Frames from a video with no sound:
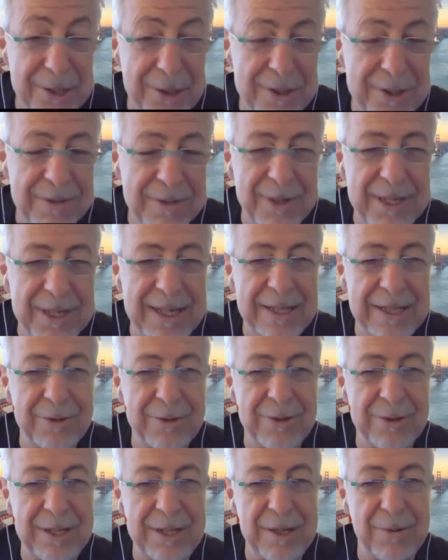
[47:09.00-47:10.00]
issues we
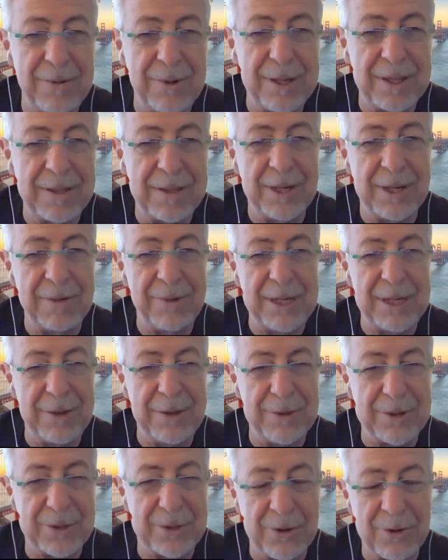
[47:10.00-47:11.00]
need to deal with when
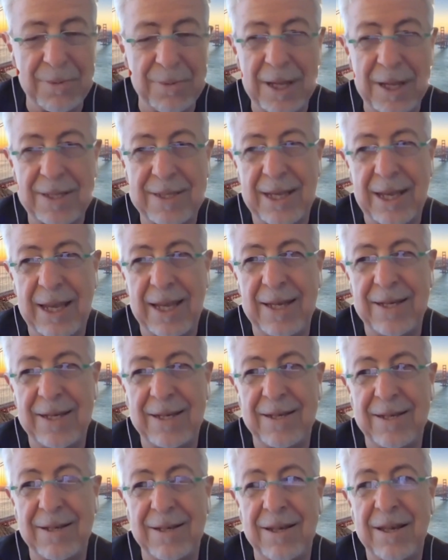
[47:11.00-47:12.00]
we use robots,
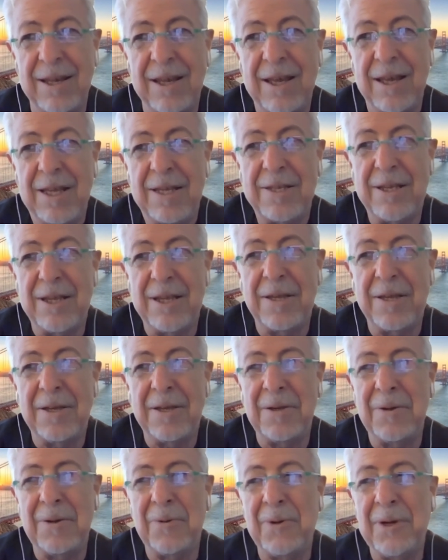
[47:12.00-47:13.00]
and
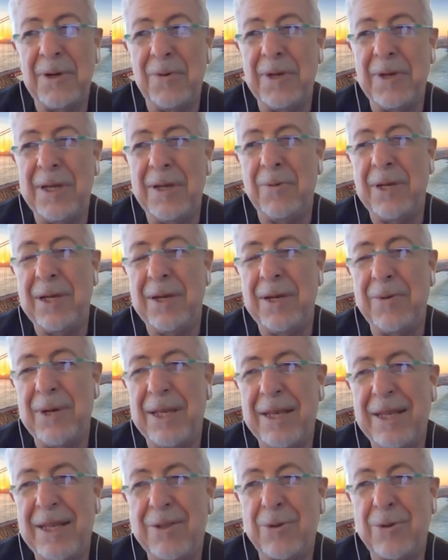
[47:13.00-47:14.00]

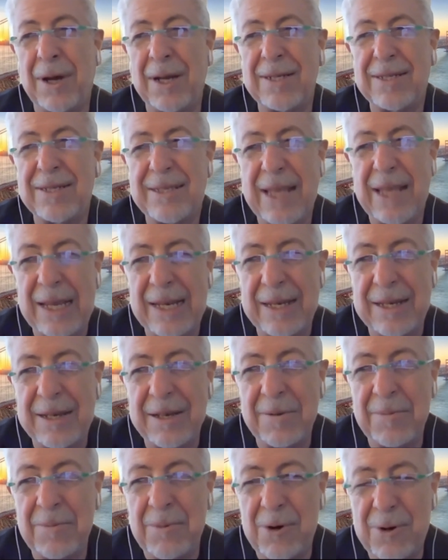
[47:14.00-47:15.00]
we need to
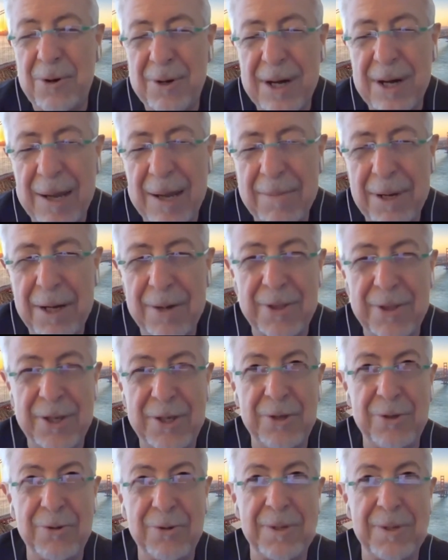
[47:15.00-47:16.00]
understand more
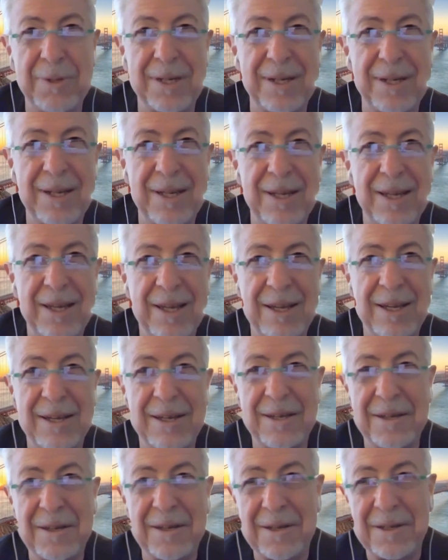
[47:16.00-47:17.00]
about the human,
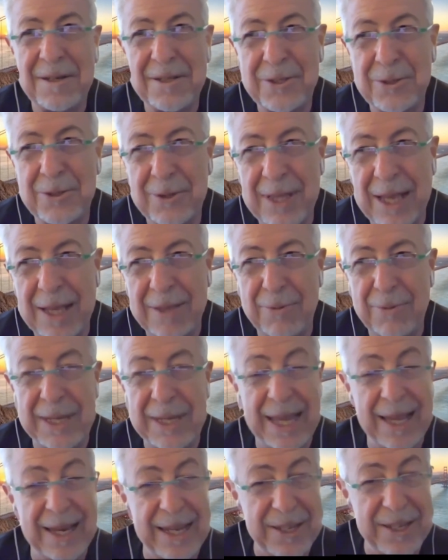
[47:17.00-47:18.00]
so
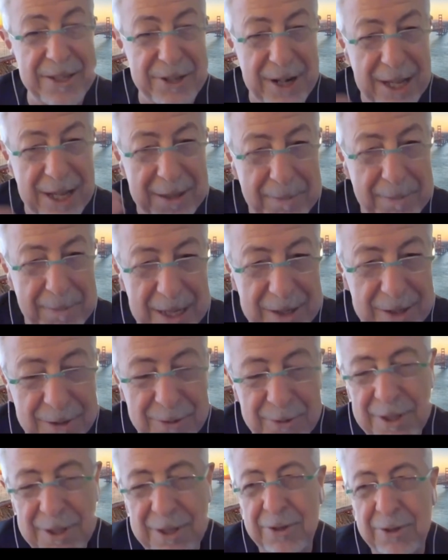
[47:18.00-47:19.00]
that we can interact
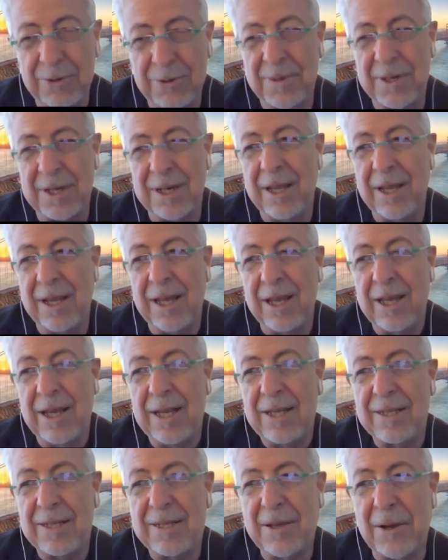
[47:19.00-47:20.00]
better with human.
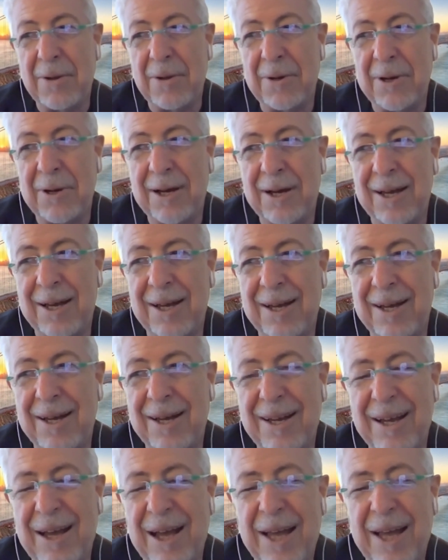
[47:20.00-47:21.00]
So
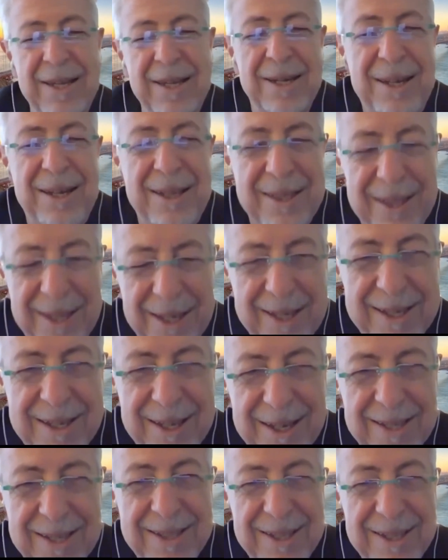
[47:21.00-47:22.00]
I really
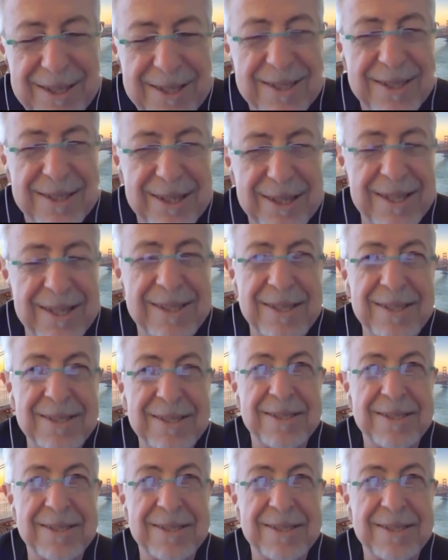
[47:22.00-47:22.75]
think it is